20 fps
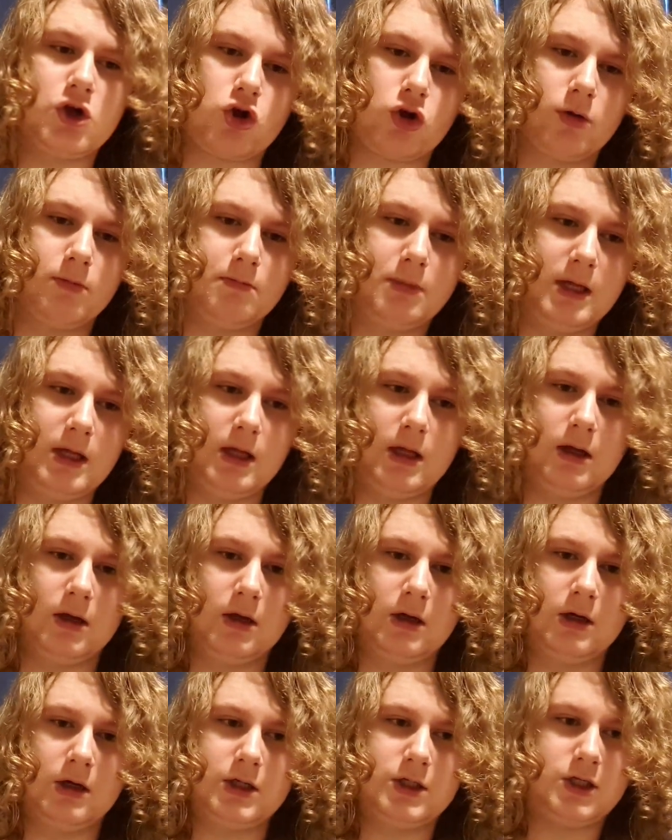should be
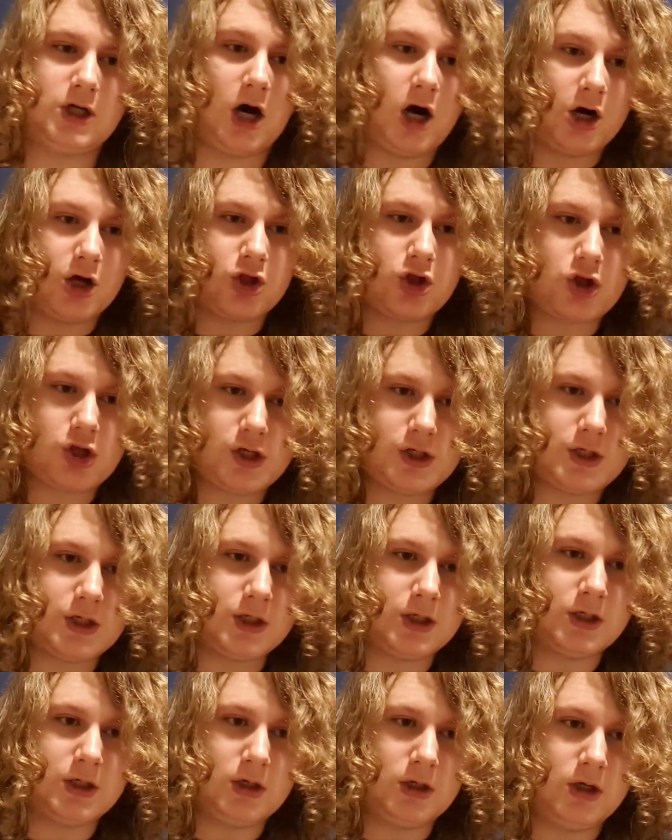touched
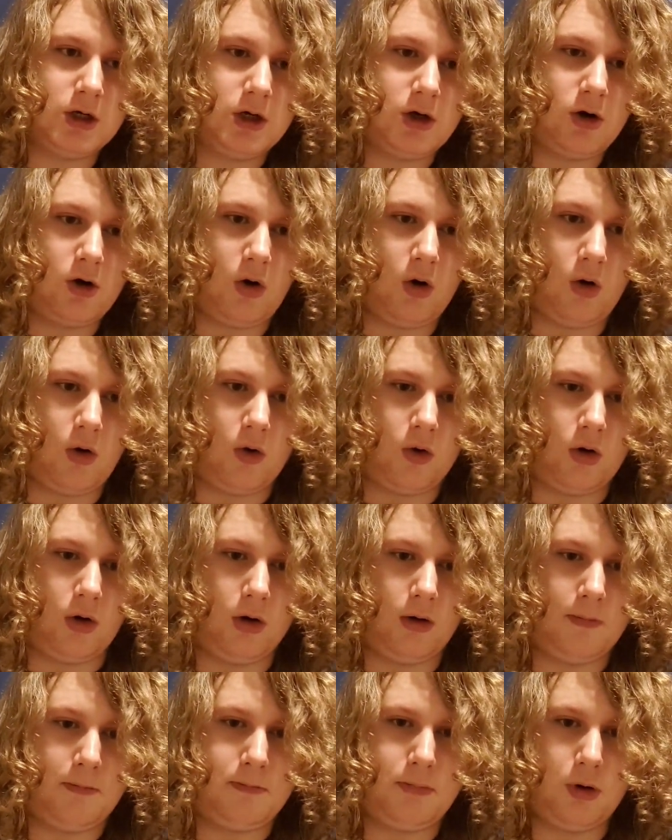
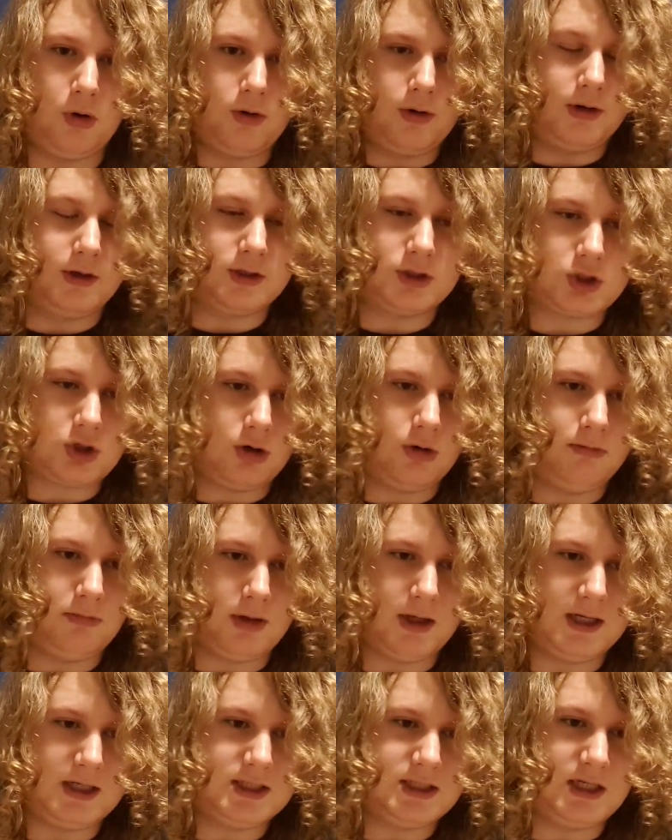or put in certain
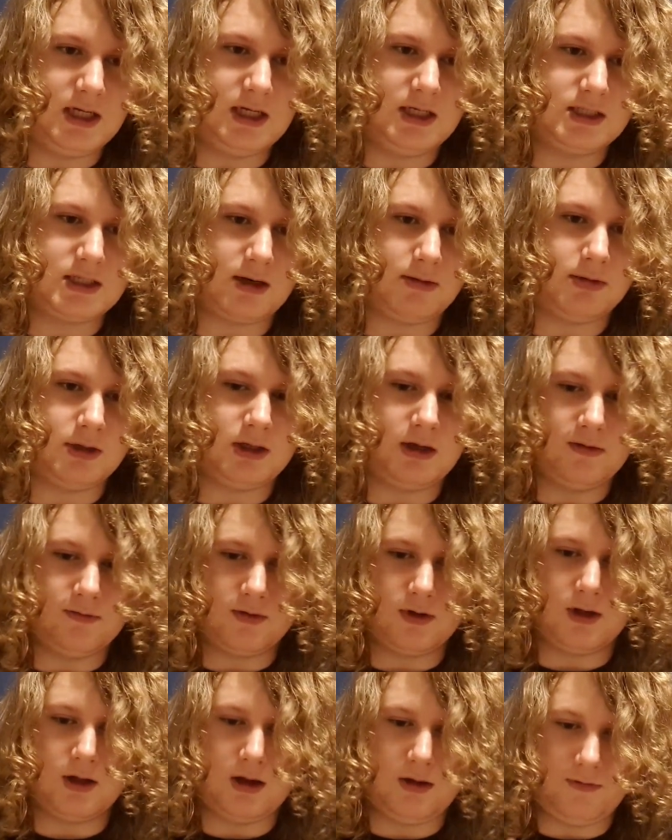places. I believe
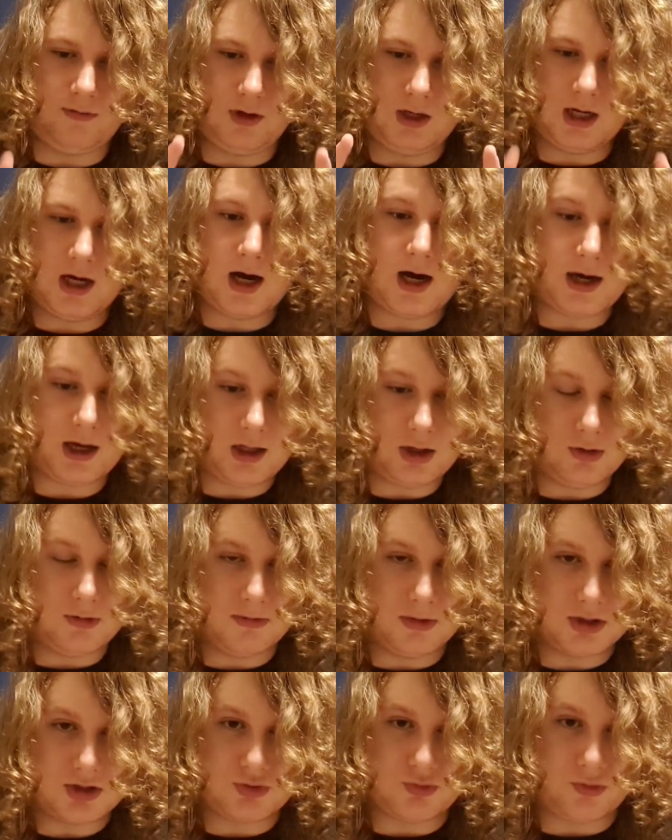that if you die, you
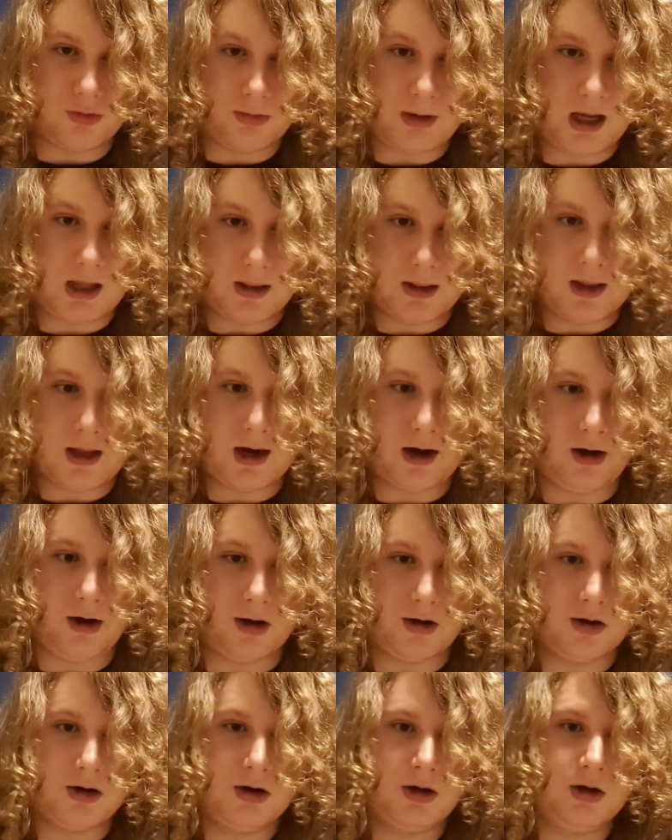must remain
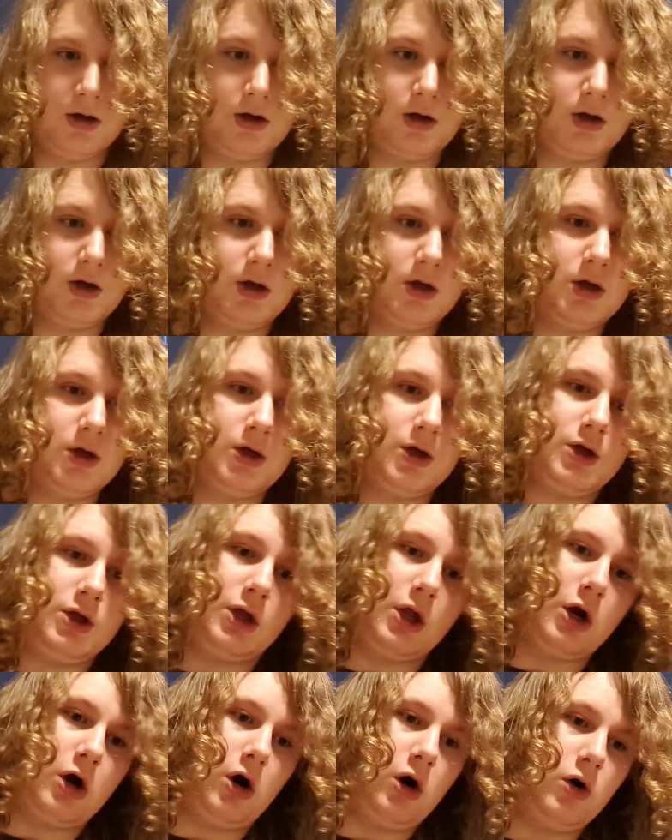there.
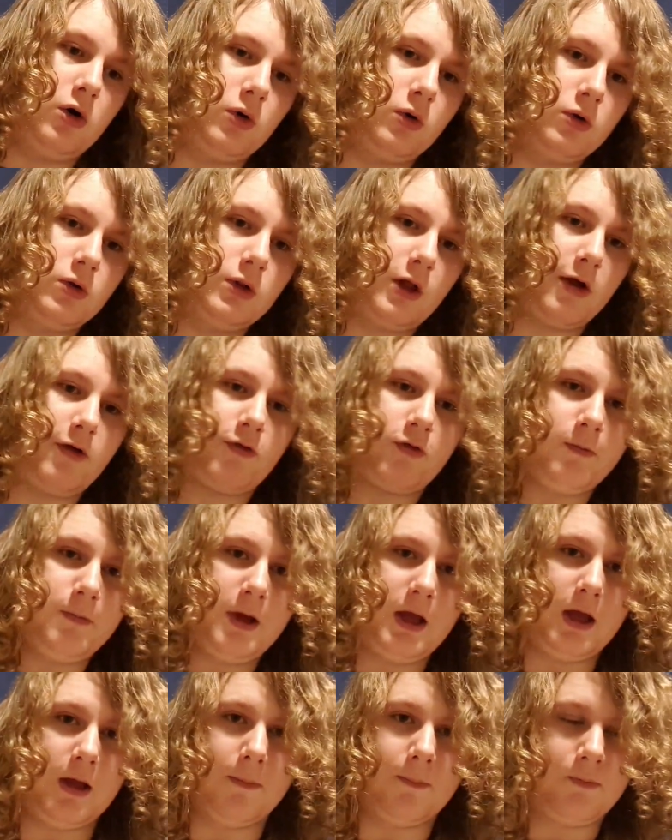You know, like for
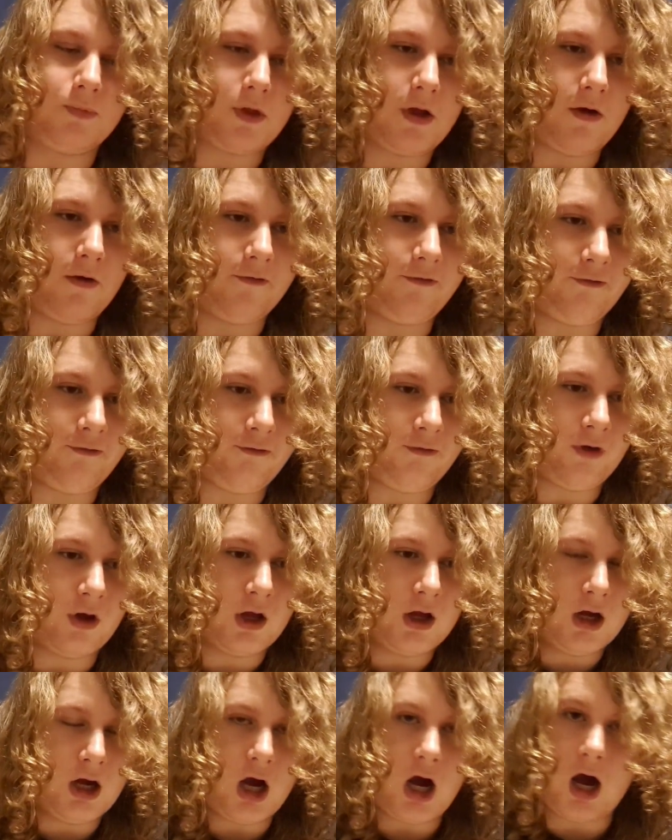me, if
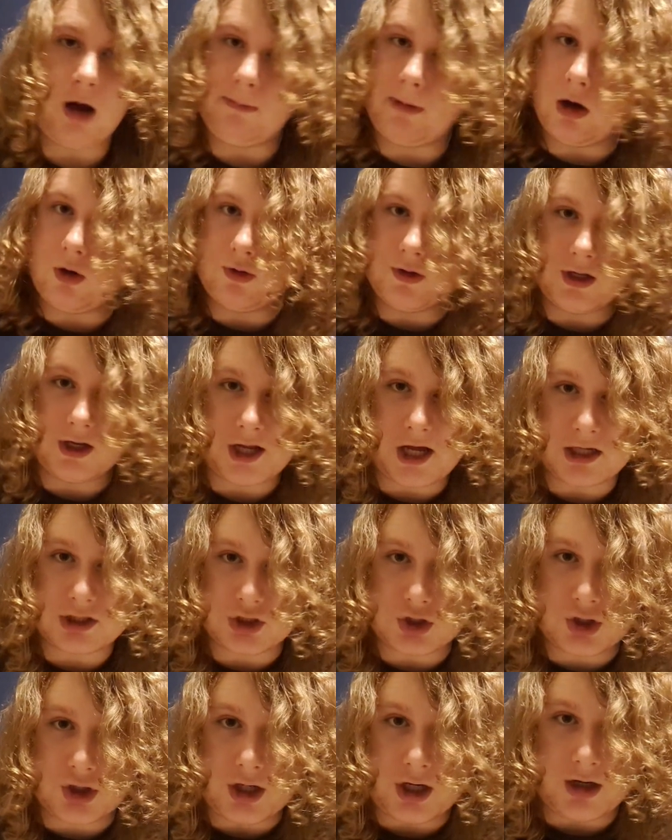I'm out in the
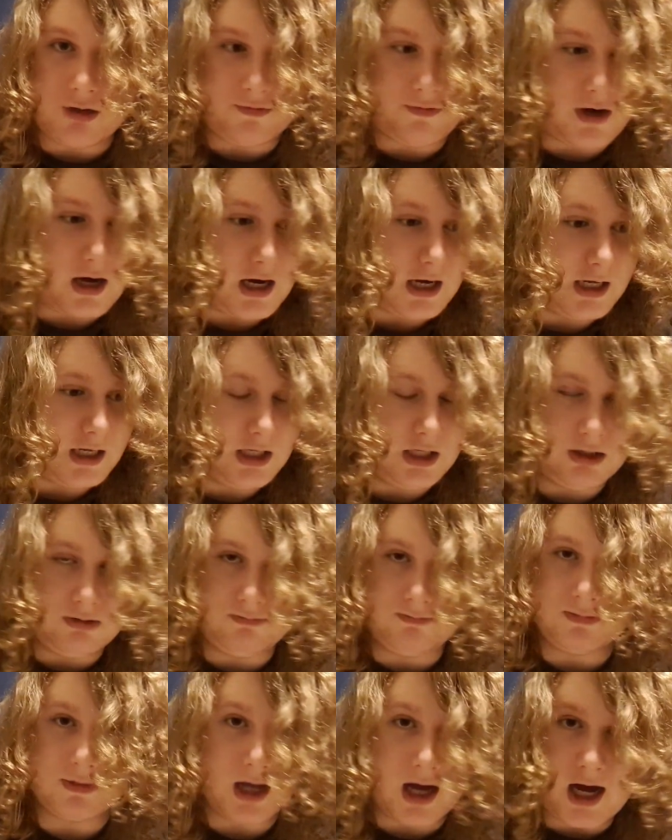desert and if
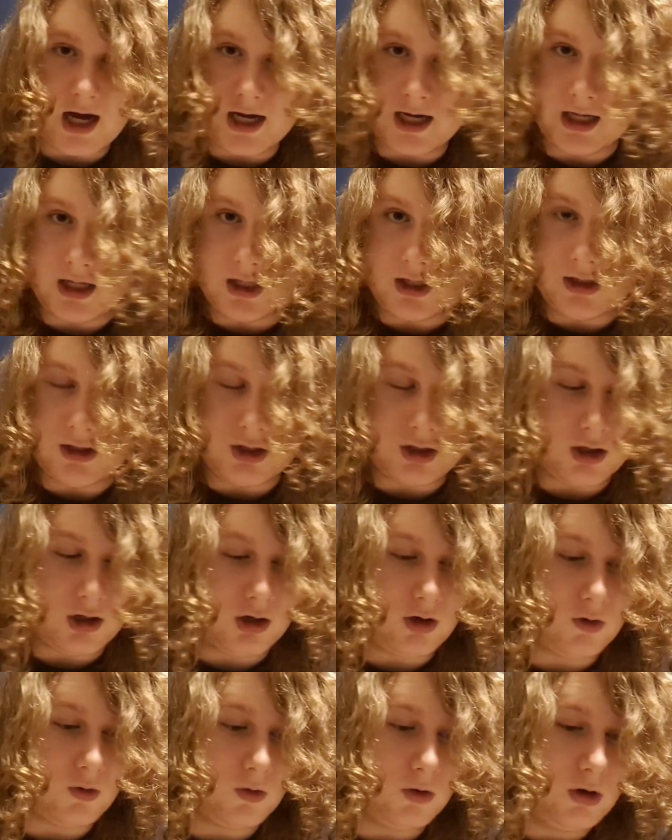I die, you
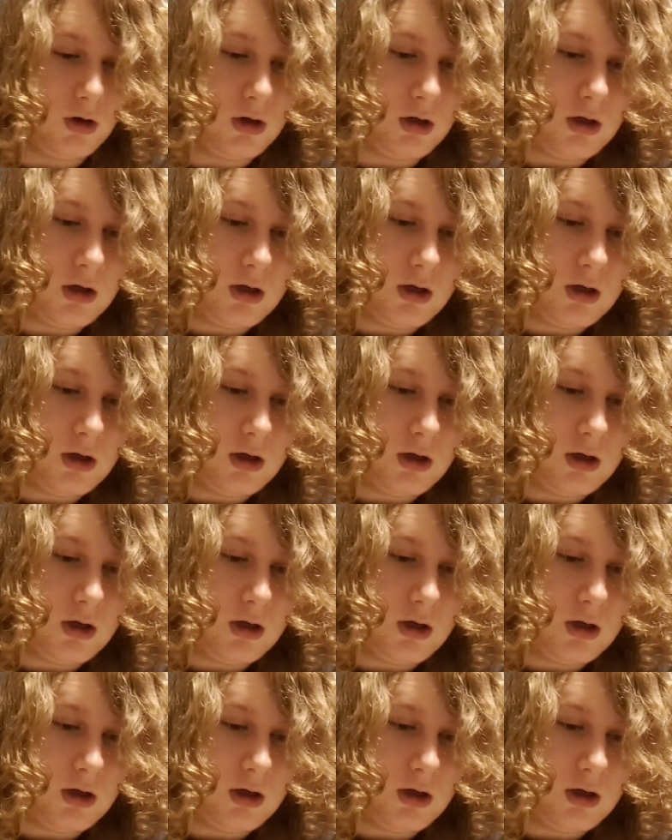know,